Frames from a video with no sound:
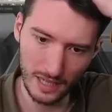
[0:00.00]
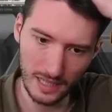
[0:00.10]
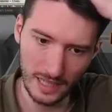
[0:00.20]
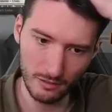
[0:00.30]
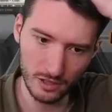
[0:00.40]

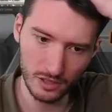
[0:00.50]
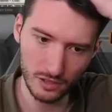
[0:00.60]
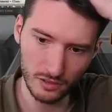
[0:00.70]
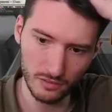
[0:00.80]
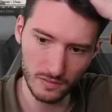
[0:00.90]
Like, I wanted
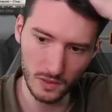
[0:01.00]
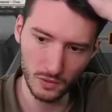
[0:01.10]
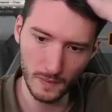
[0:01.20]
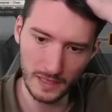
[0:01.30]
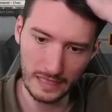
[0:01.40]
to
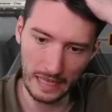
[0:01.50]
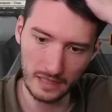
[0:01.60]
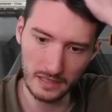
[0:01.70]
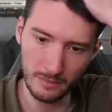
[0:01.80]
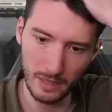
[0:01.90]
use my
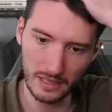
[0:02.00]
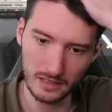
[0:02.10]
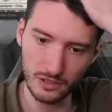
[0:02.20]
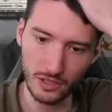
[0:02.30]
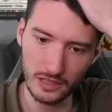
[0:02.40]
talent and pass the
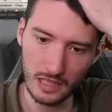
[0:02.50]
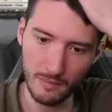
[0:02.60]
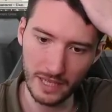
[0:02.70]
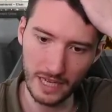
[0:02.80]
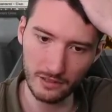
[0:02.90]
turn and then
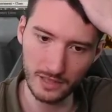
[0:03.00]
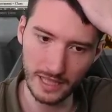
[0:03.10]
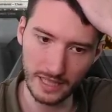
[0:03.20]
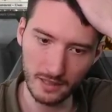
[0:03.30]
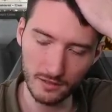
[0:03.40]
make carrot
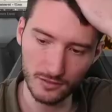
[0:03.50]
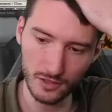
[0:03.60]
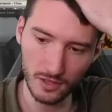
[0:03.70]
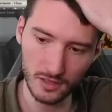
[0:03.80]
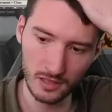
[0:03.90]
cake end of
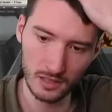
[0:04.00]
turn.